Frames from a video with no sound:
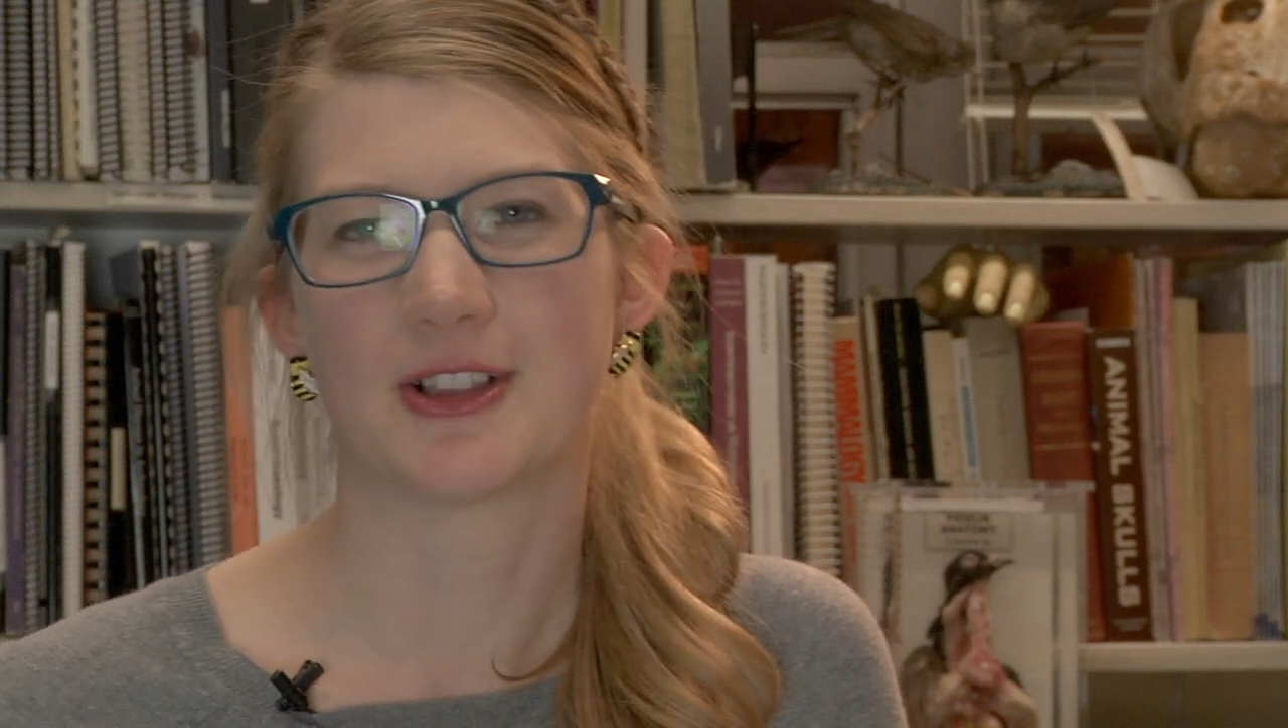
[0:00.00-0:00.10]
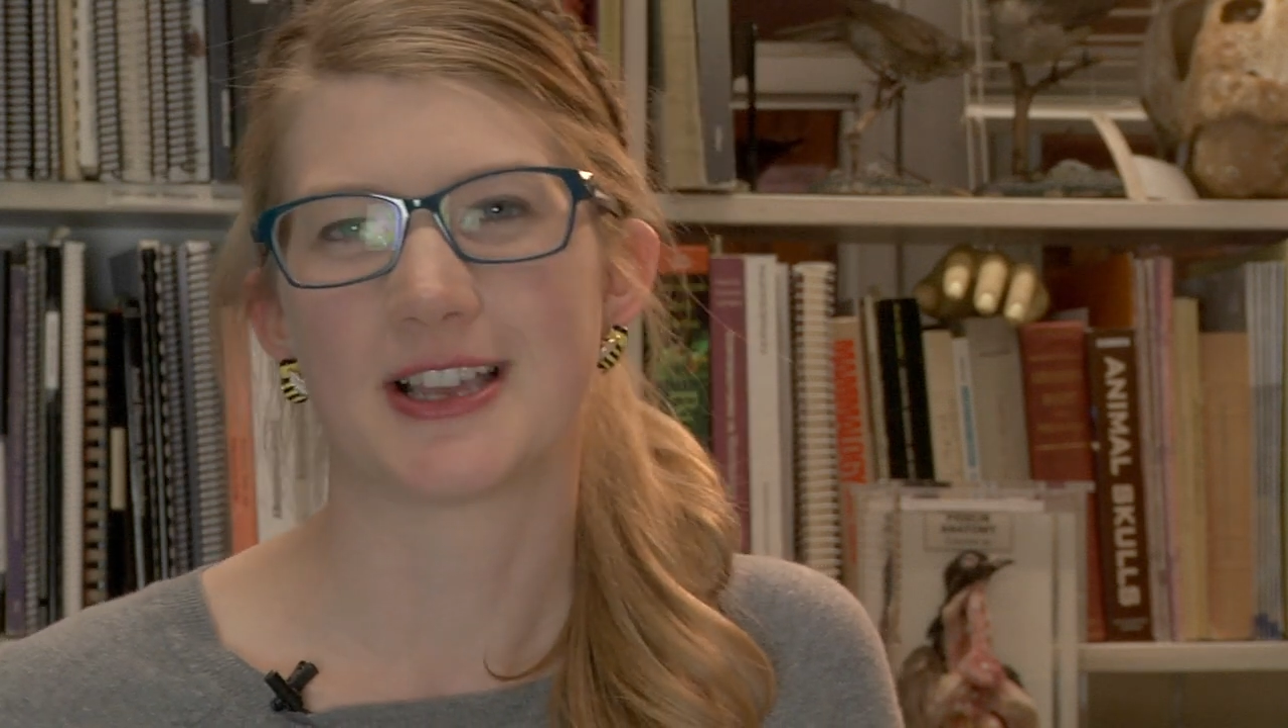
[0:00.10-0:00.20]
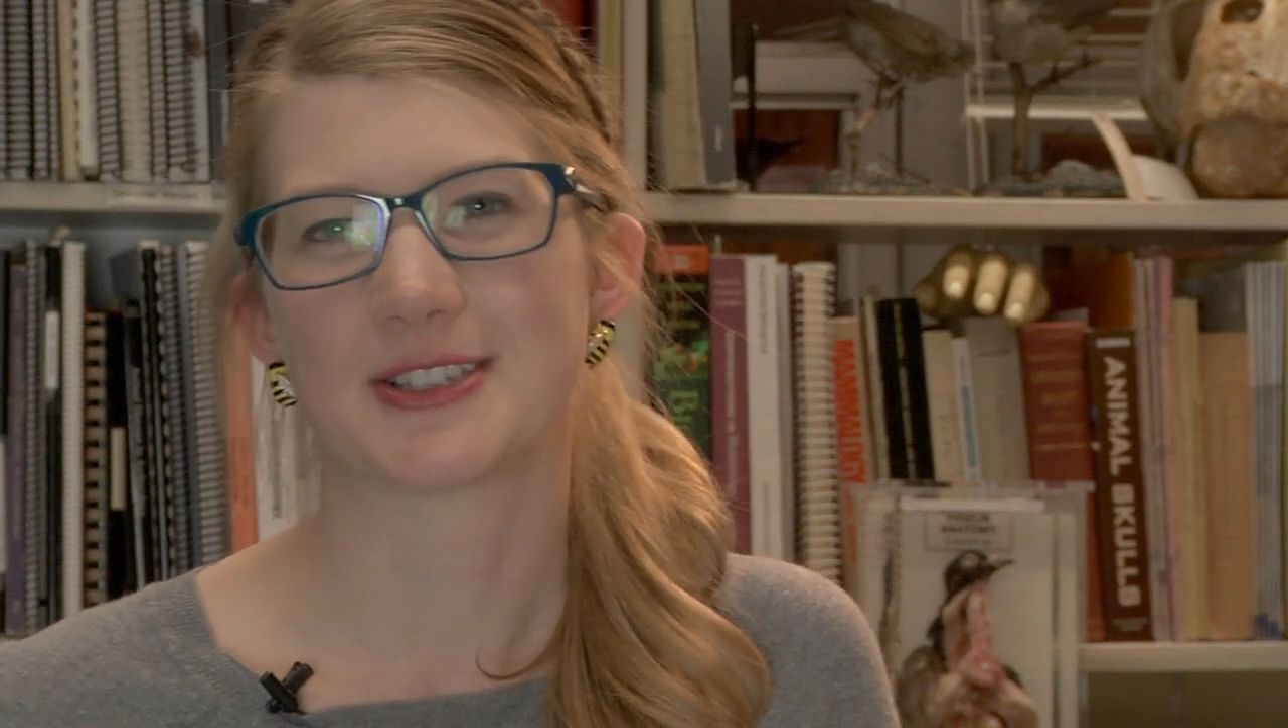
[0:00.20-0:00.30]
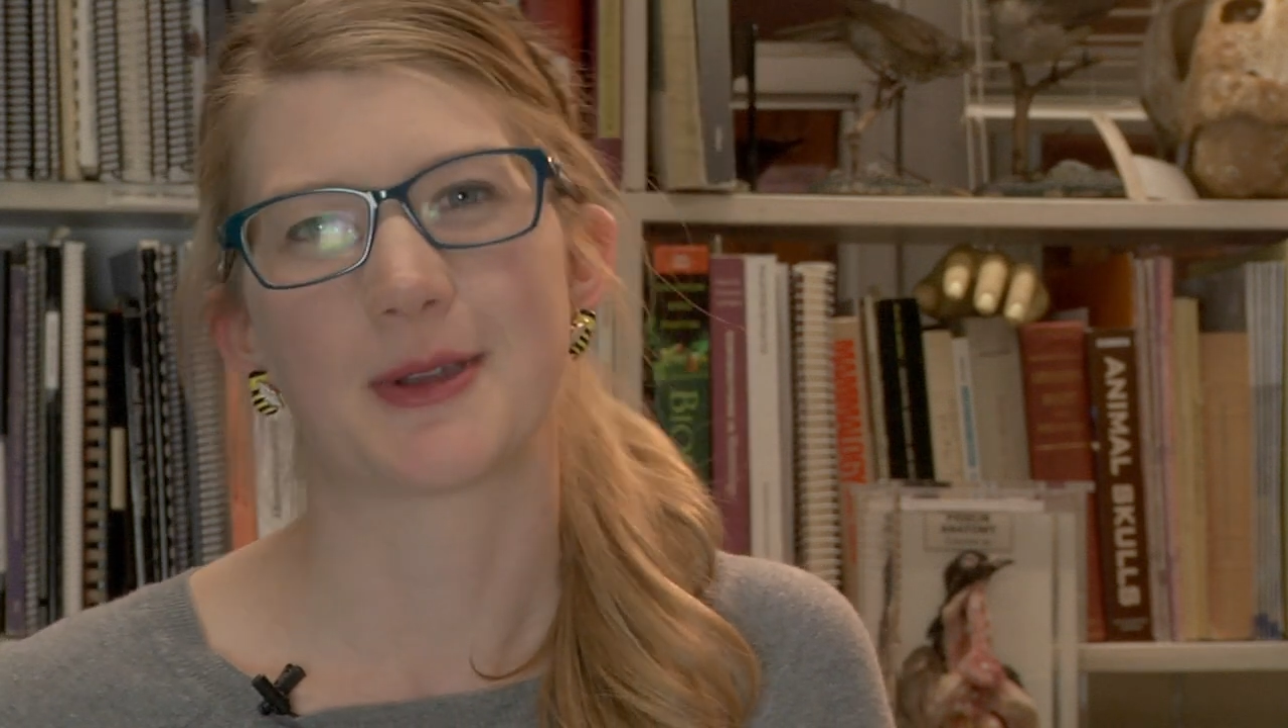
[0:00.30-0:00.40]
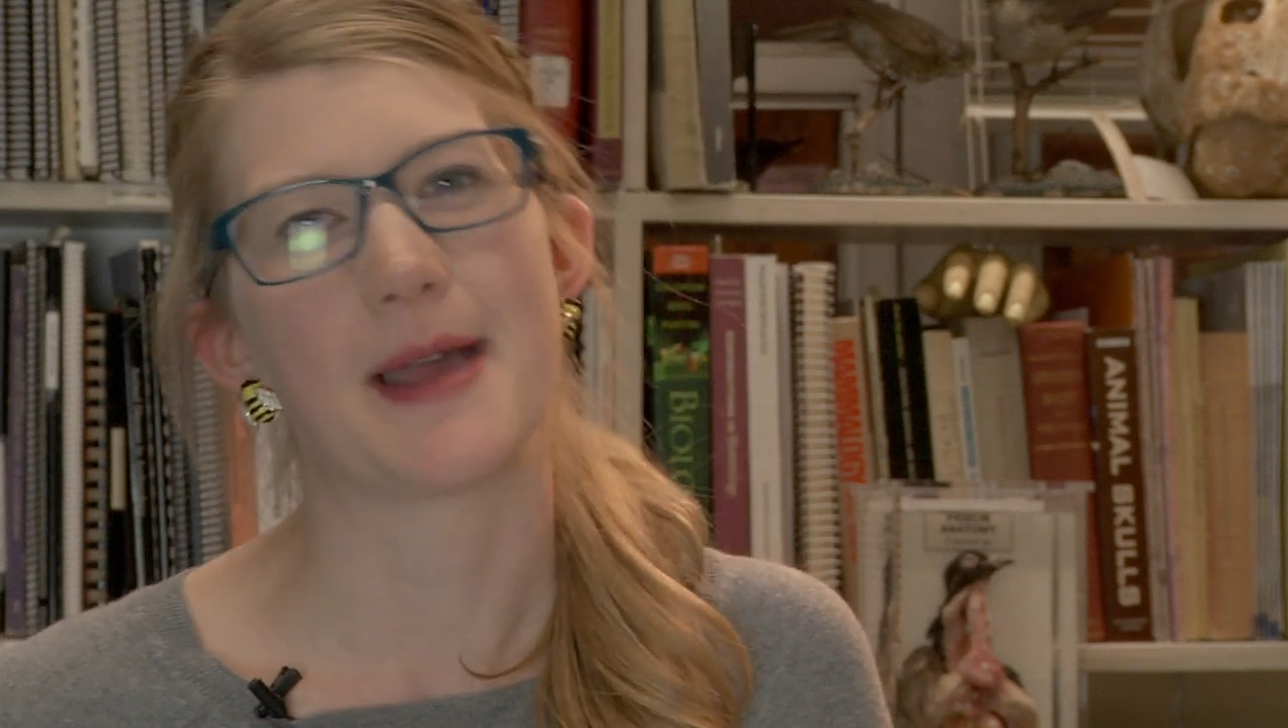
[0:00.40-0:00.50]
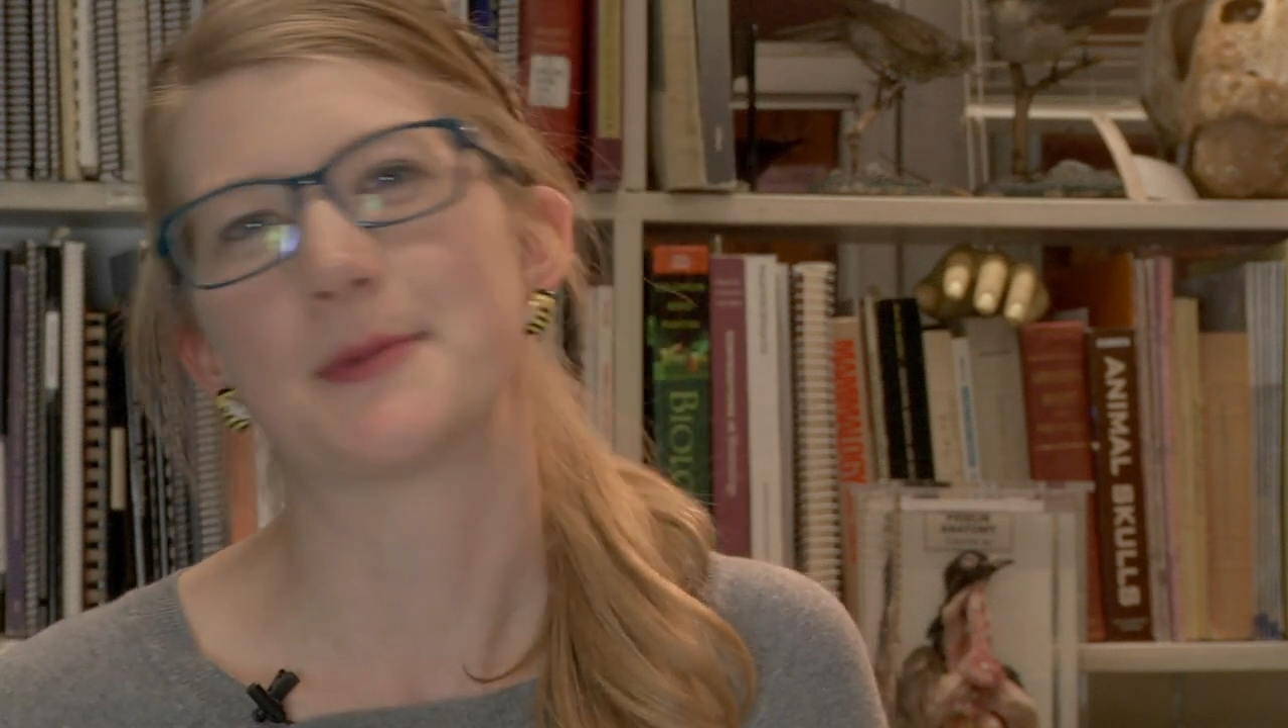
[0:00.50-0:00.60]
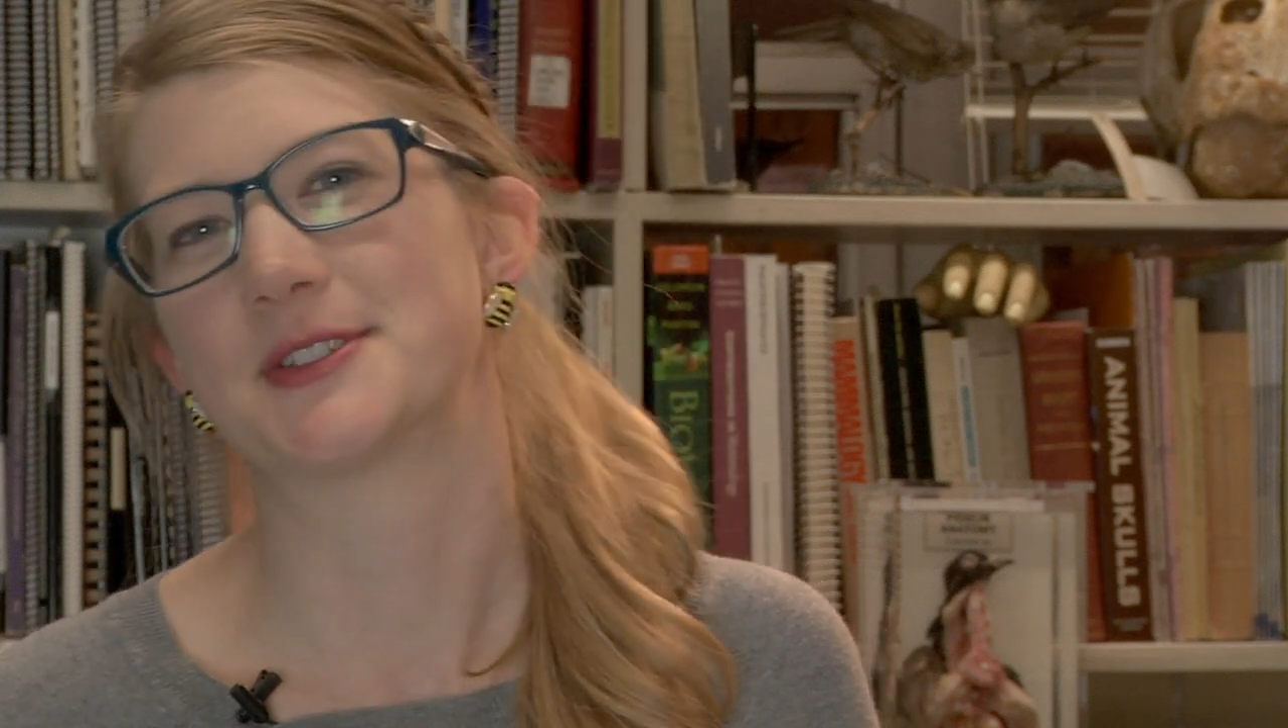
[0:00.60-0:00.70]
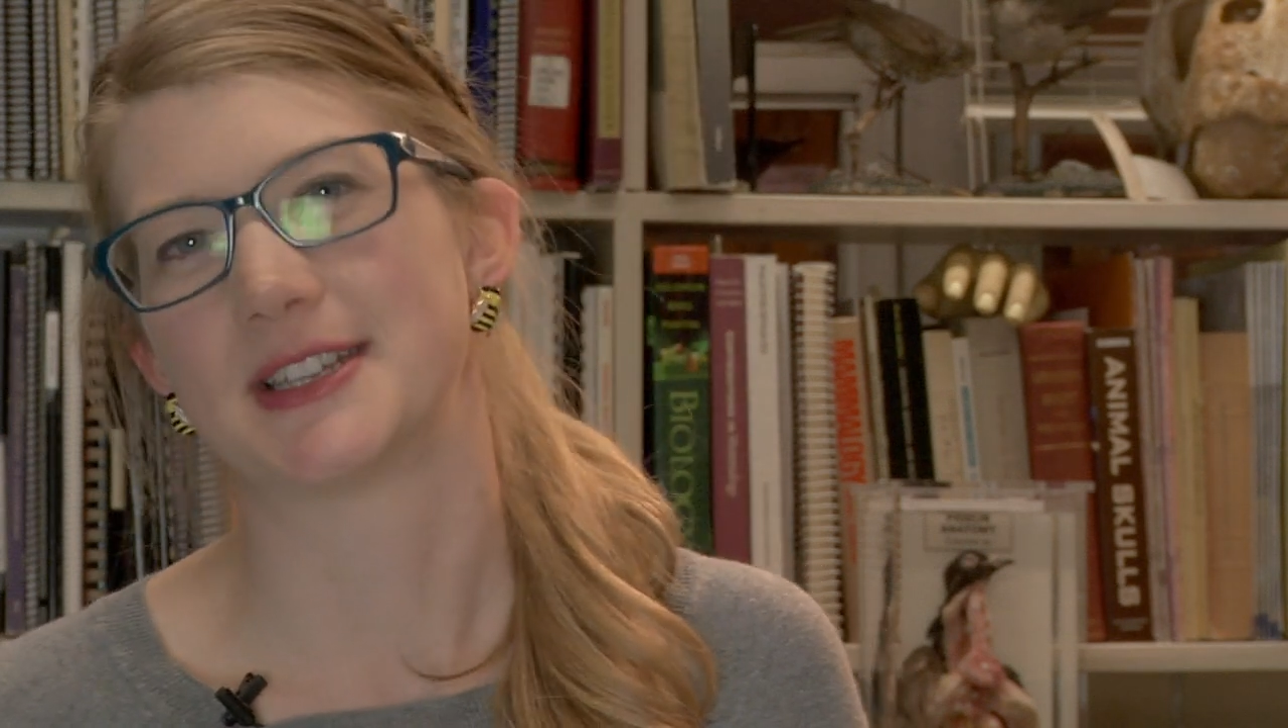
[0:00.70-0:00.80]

velociraptors